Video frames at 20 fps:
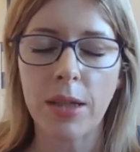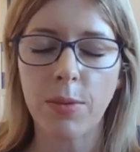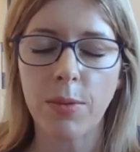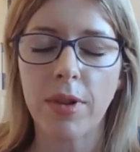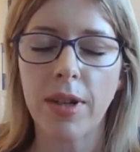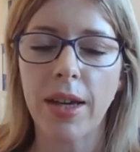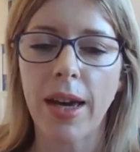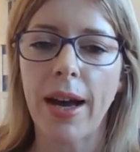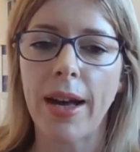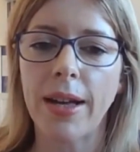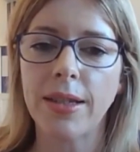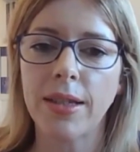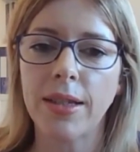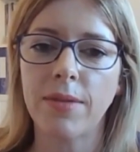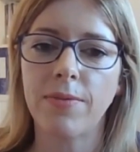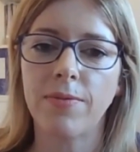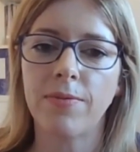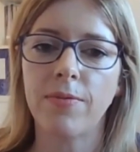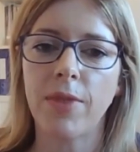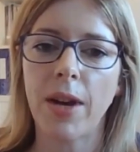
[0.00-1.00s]
will get
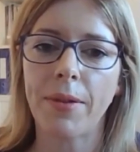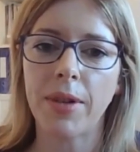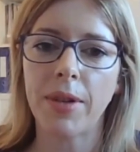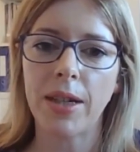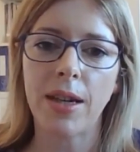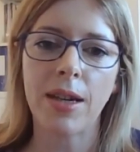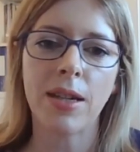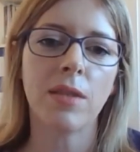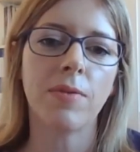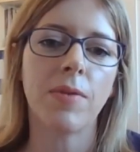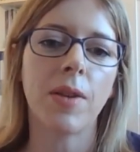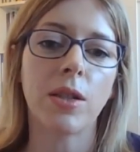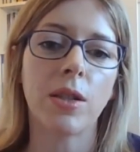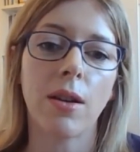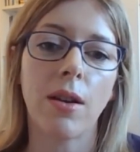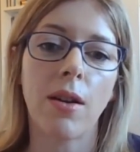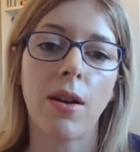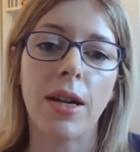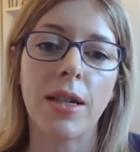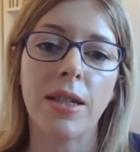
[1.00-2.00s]
very
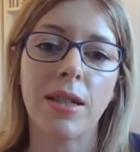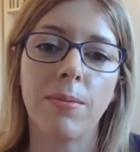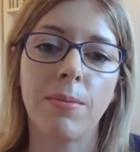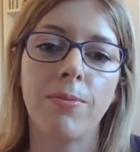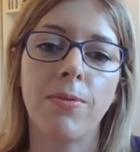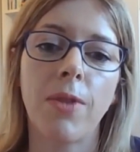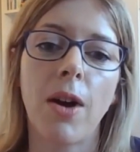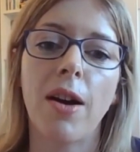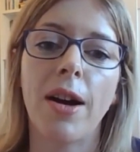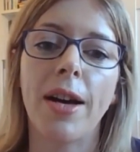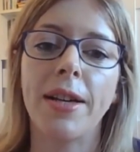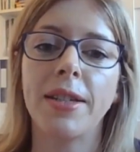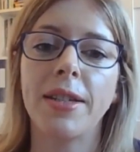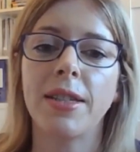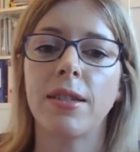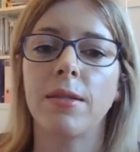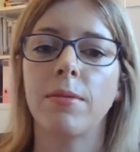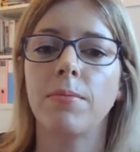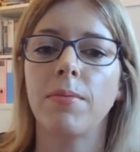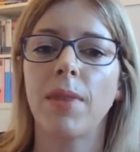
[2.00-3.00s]
individualized advice
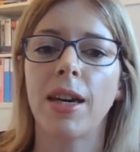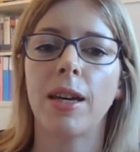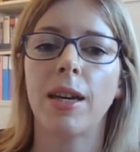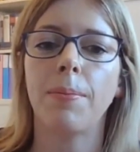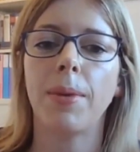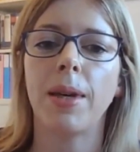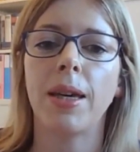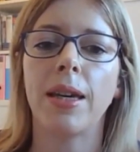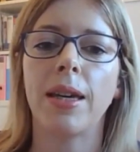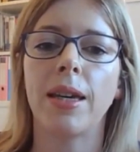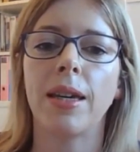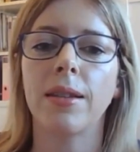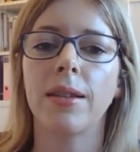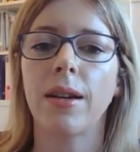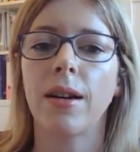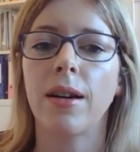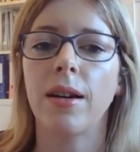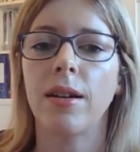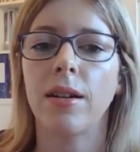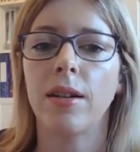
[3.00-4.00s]
and maybe
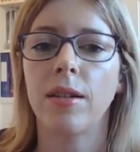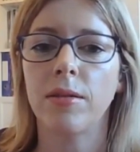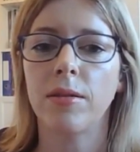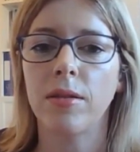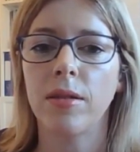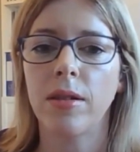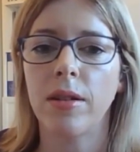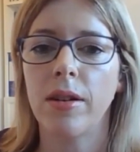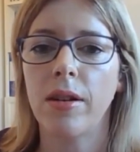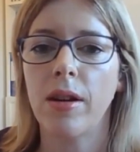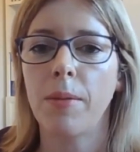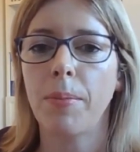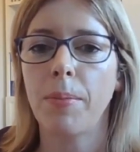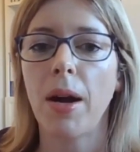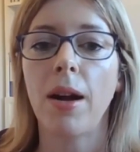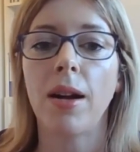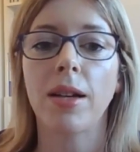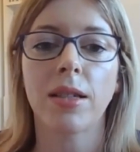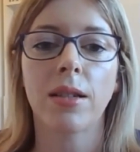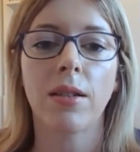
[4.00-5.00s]
a
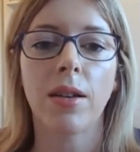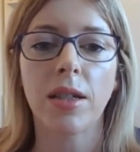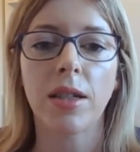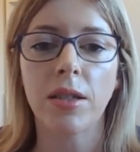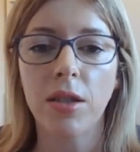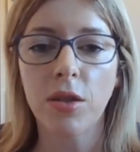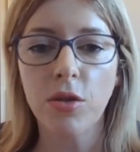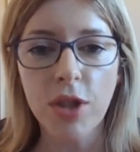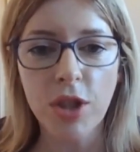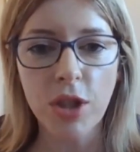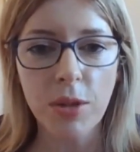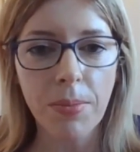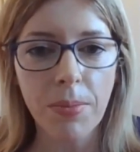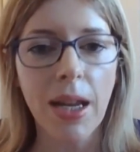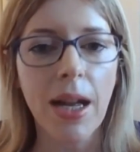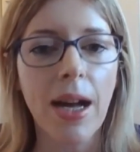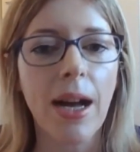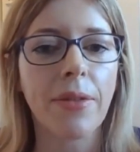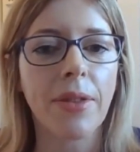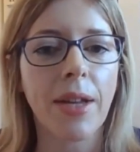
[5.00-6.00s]
personalized nutrition
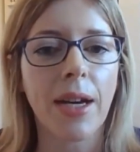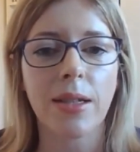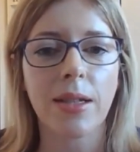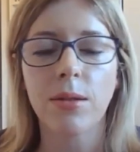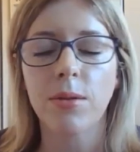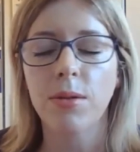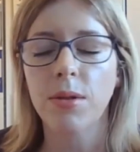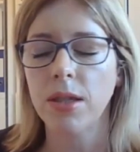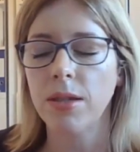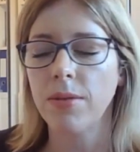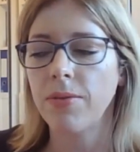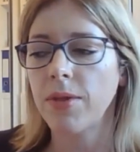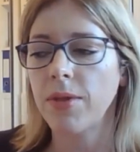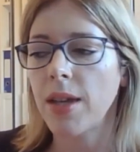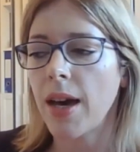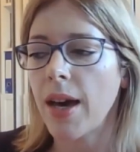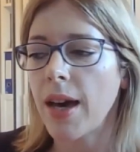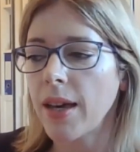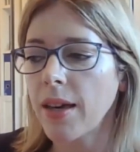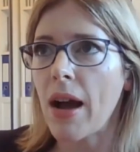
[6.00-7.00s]
plan, that sort of
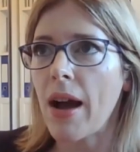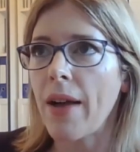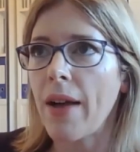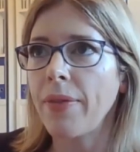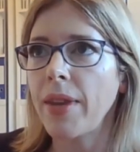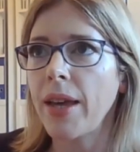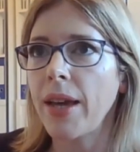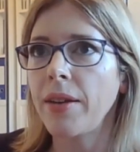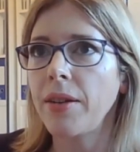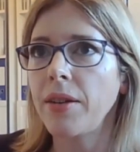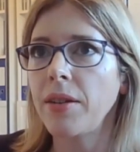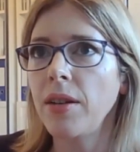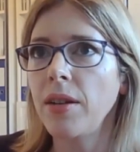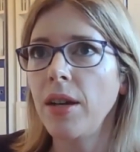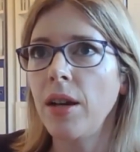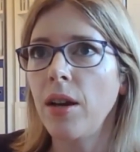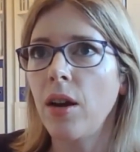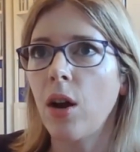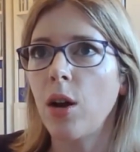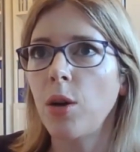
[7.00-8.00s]
thing. And then
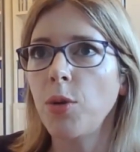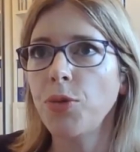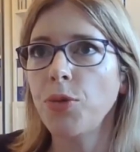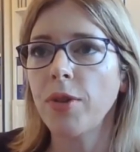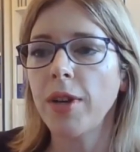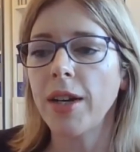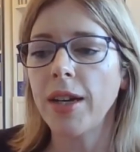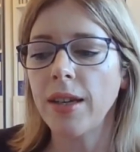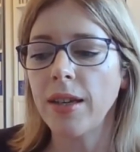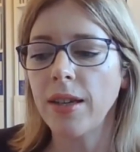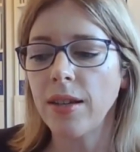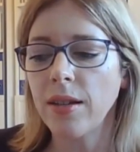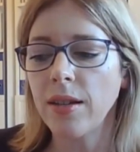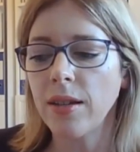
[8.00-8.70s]
offering